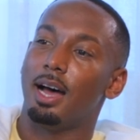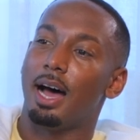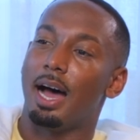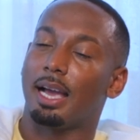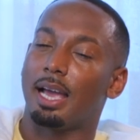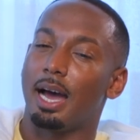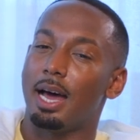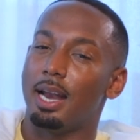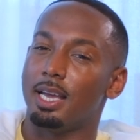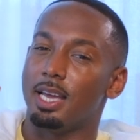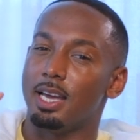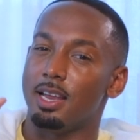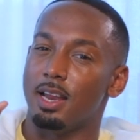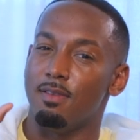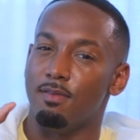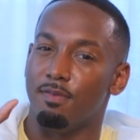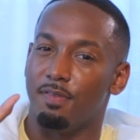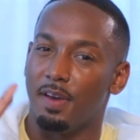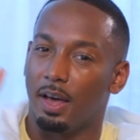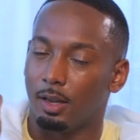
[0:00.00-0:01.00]
I kind of get
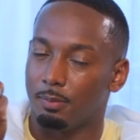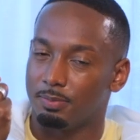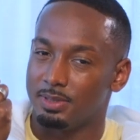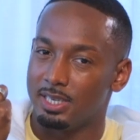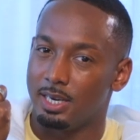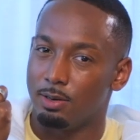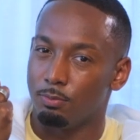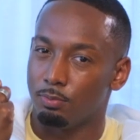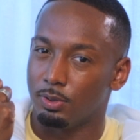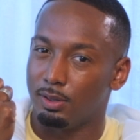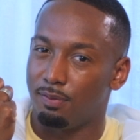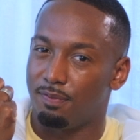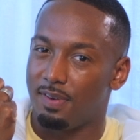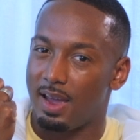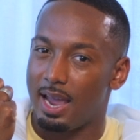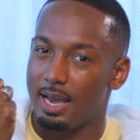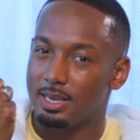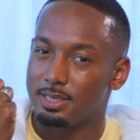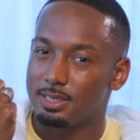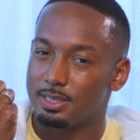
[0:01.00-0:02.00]
enveloped in it really
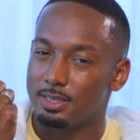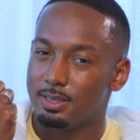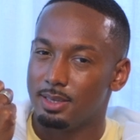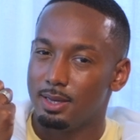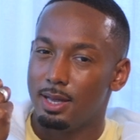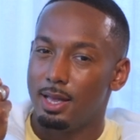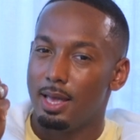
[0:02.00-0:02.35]
fast.